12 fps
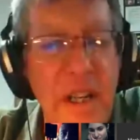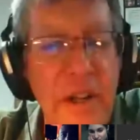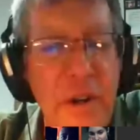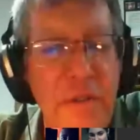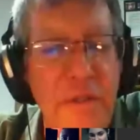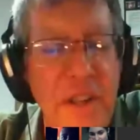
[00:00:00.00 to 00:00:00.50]

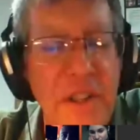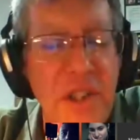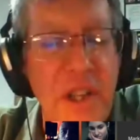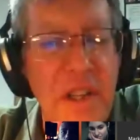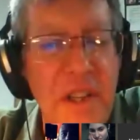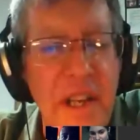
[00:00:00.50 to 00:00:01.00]

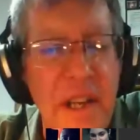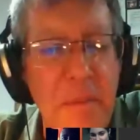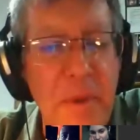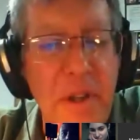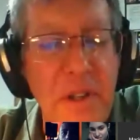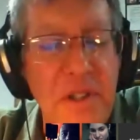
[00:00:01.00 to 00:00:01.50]
interface like that,
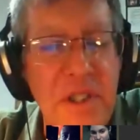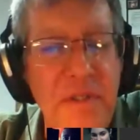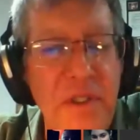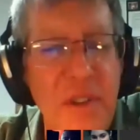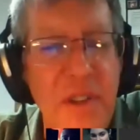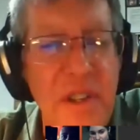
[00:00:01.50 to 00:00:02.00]
because
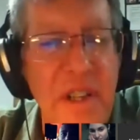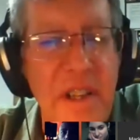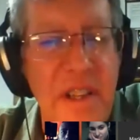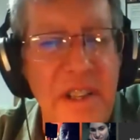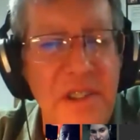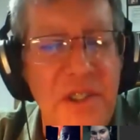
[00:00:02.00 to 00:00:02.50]
even
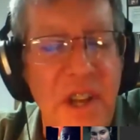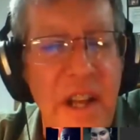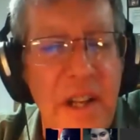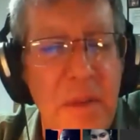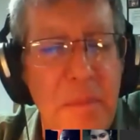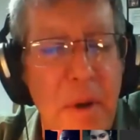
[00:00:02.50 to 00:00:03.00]
the
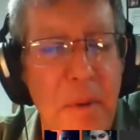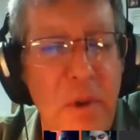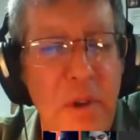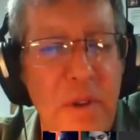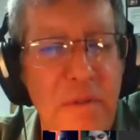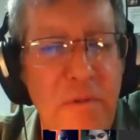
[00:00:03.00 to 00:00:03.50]
inside of the
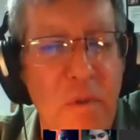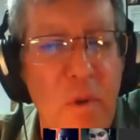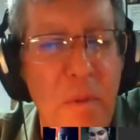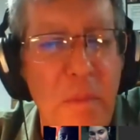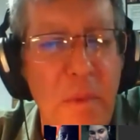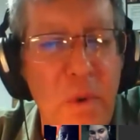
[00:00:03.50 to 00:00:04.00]
bubble can
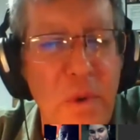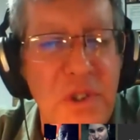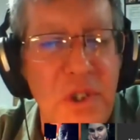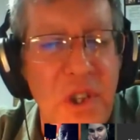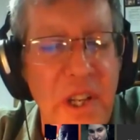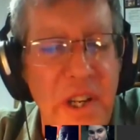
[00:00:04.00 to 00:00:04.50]
form a
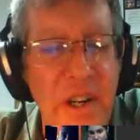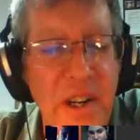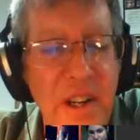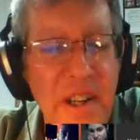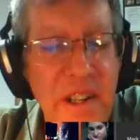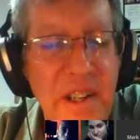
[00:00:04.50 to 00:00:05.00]
crystal layer.
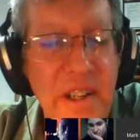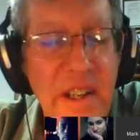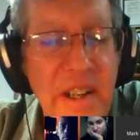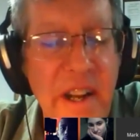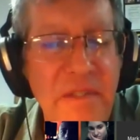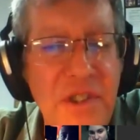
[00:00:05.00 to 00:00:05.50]

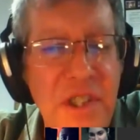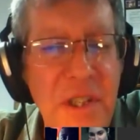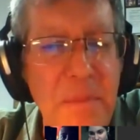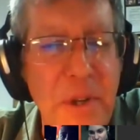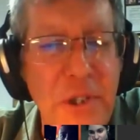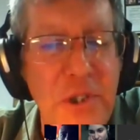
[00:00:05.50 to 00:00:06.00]
And I've
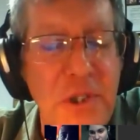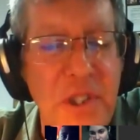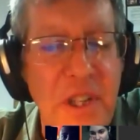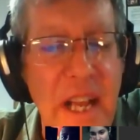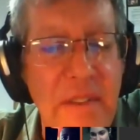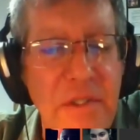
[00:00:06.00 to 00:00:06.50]
seen pictures
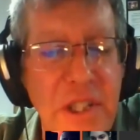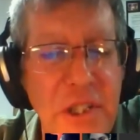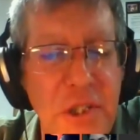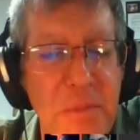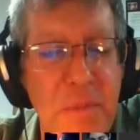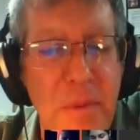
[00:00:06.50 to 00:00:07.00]
of
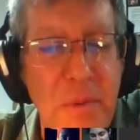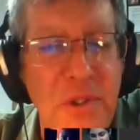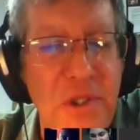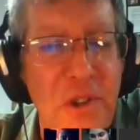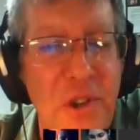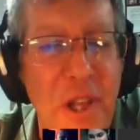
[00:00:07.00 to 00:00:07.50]
cavitation bubbles
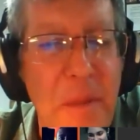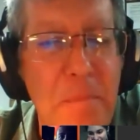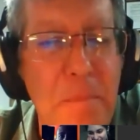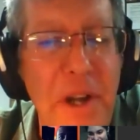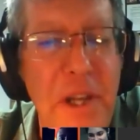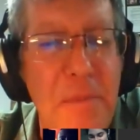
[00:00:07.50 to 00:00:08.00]
that look like
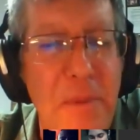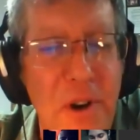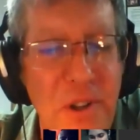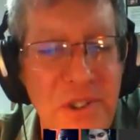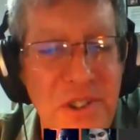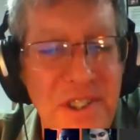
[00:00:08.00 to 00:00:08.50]

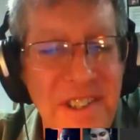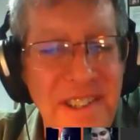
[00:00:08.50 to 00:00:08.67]
buckyballs.